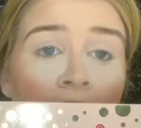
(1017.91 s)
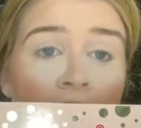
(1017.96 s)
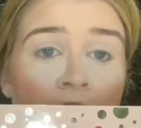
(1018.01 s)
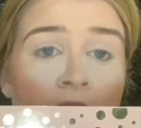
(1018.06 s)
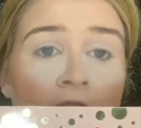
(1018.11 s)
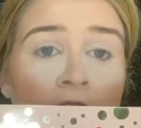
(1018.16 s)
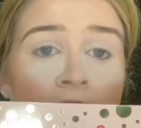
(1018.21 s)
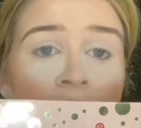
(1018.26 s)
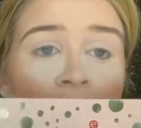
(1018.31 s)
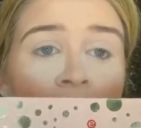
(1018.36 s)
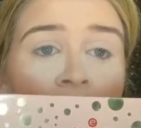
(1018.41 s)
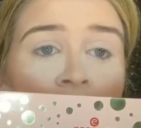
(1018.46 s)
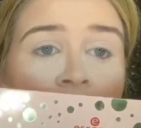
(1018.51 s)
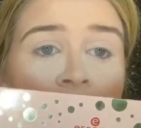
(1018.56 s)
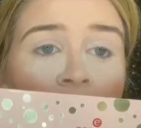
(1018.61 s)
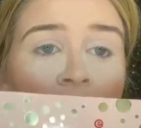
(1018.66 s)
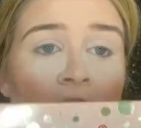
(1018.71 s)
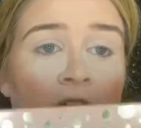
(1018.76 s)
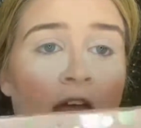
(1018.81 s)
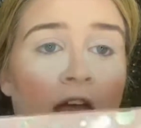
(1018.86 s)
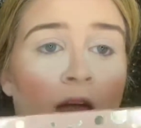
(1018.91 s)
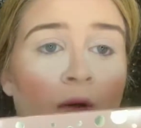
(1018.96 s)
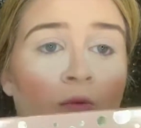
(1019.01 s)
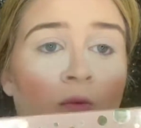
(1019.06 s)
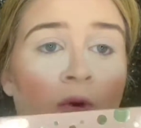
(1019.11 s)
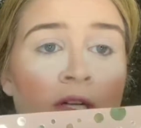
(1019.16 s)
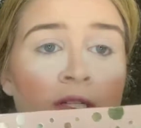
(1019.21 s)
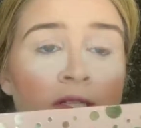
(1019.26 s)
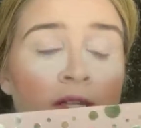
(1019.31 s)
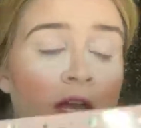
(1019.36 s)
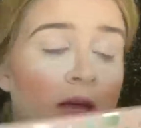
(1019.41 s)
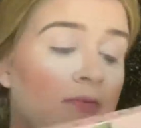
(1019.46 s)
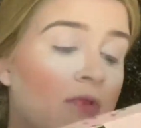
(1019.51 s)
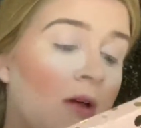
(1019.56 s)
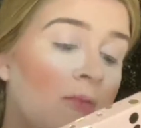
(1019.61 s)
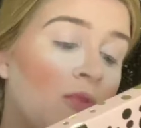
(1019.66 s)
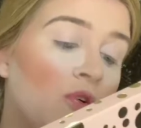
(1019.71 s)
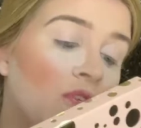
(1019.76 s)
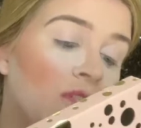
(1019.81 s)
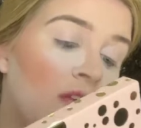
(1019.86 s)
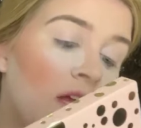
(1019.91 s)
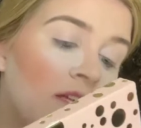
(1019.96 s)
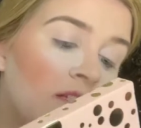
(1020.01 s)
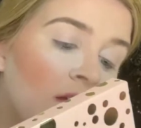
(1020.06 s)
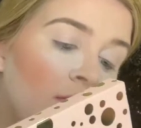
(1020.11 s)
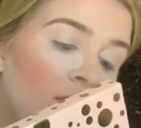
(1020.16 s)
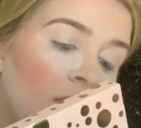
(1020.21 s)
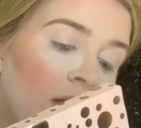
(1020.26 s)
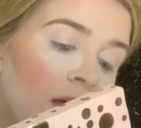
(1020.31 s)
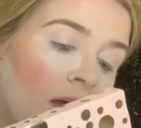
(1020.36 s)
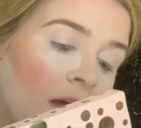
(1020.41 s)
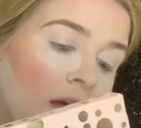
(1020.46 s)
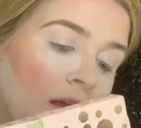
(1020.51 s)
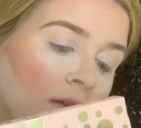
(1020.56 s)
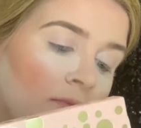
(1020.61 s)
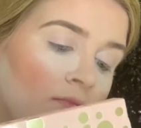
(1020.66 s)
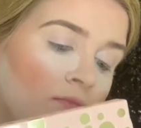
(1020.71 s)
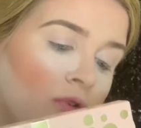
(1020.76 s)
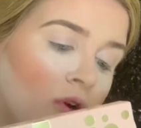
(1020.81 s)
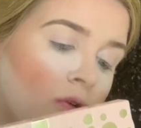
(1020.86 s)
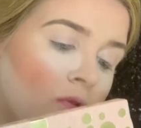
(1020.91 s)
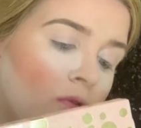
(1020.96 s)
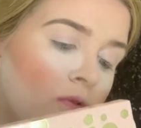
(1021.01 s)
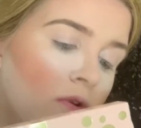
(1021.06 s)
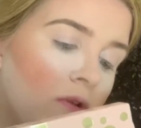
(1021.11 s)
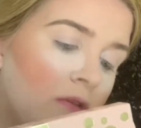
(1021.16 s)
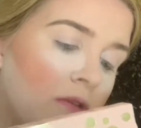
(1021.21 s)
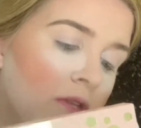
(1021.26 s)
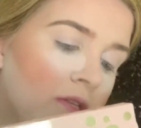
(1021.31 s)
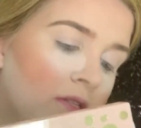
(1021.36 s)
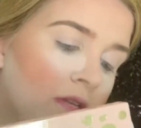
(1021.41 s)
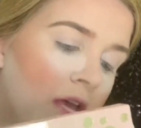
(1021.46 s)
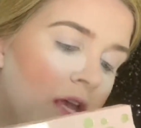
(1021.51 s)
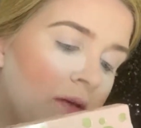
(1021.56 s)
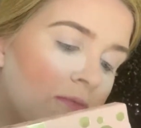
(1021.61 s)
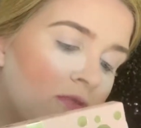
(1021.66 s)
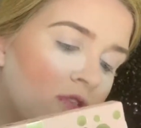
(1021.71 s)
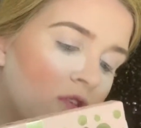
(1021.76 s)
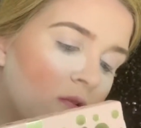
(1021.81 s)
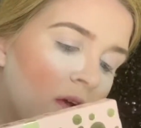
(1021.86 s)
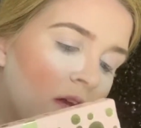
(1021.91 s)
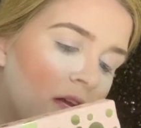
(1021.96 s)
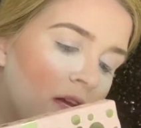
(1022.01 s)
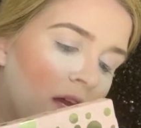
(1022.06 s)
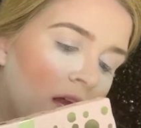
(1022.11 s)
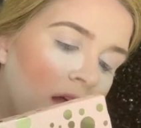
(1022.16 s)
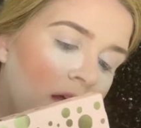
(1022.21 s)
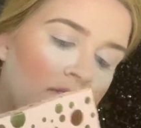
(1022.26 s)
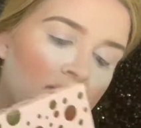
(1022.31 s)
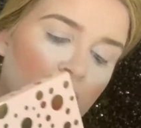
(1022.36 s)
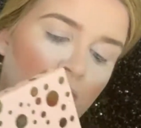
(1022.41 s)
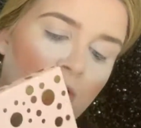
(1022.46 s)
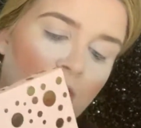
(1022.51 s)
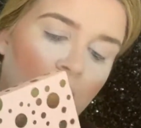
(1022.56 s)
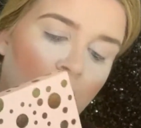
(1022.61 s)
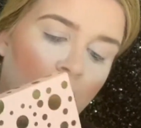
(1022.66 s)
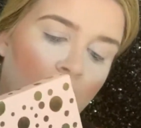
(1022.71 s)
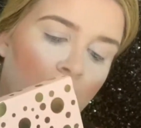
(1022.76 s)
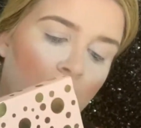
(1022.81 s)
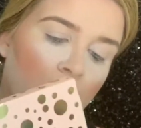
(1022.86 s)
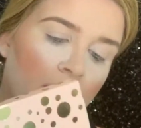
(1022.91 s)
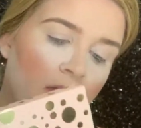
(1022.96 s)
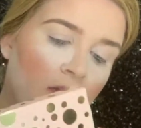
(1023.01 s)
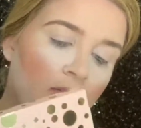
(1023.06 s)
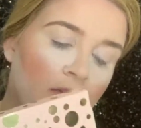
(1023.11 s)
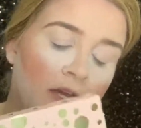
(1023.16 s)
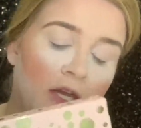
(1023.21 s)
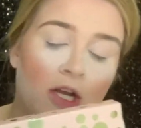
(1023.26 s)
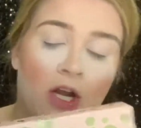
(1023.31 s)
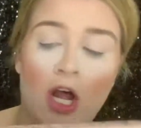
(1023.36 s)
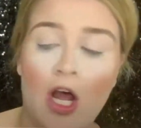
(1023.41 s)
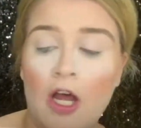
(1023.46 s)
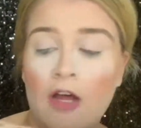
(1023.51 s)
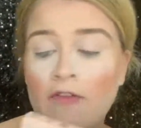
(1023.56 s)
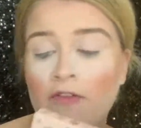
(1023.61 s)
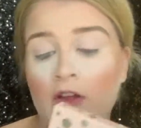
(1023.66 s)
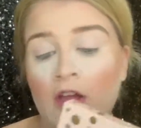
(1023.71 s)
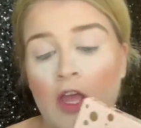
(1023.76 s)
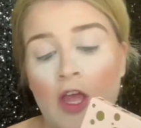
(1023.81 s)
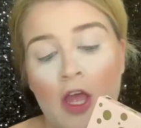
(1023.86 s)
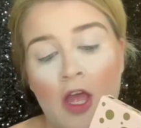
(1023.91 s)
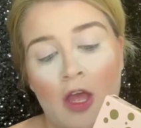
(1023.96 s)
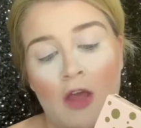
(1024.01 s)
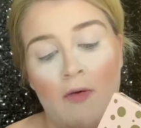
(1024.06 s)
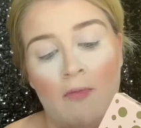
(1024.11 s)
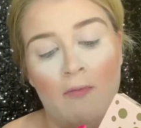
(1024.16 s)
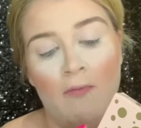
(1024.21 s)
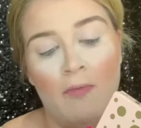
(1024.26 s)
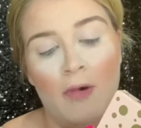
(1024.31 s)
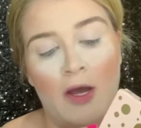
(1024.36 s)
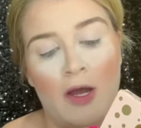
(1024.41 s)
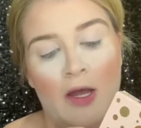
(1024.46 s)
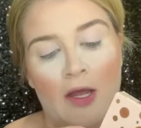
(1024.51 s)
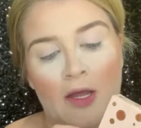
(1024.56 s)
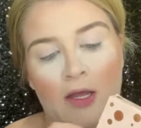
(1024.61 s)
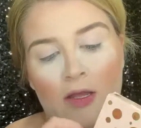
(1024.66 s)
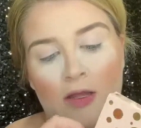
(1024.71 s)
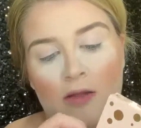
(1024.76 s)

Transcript: And it was taped on both sides. I went ahead and broke the tape so I didn't have to worry about peeling it off. But,